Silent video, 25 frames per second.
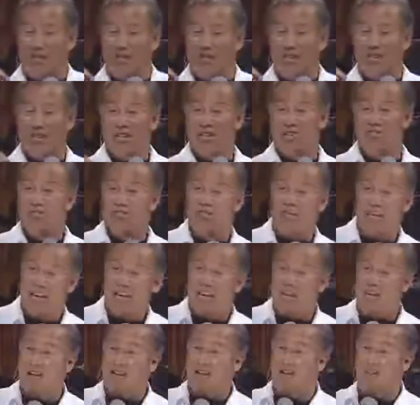You
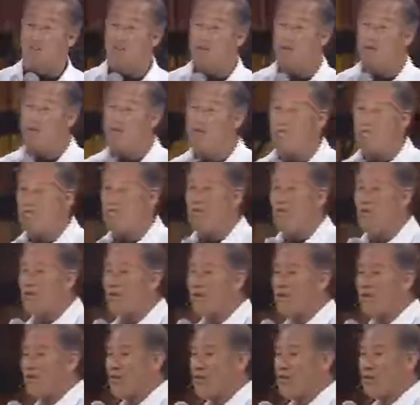sat on a wooden
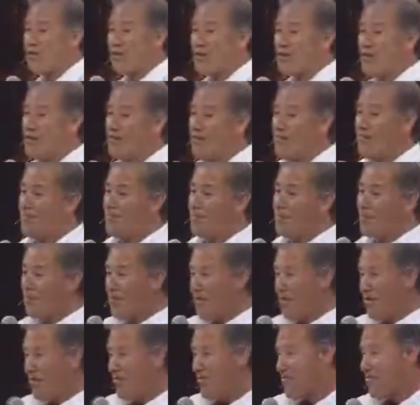floor
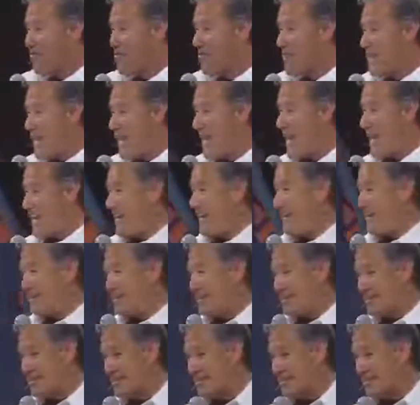for 3
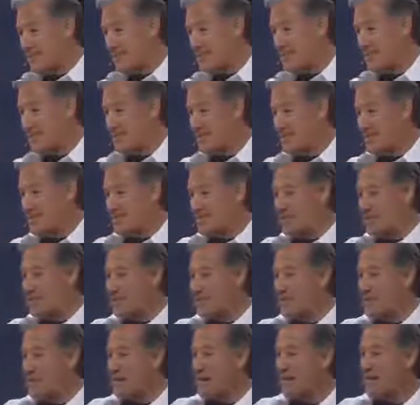days.
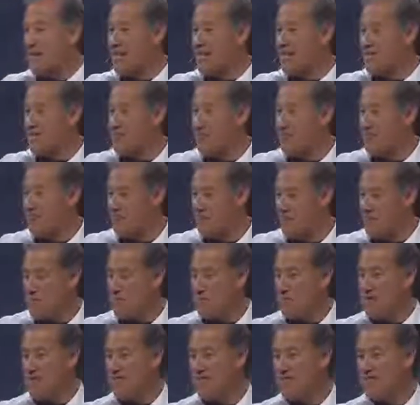In my country, if
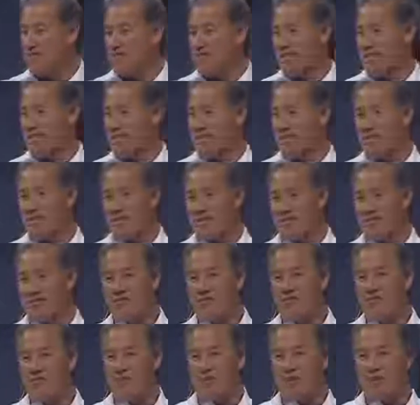people have to sit more than
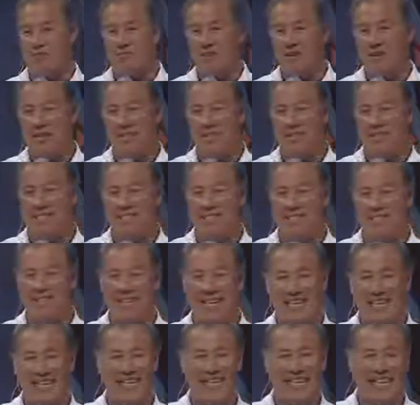40 minutes,
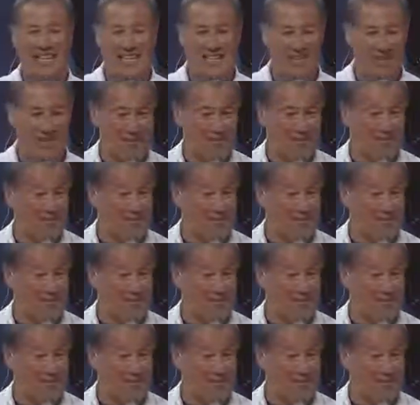they leave.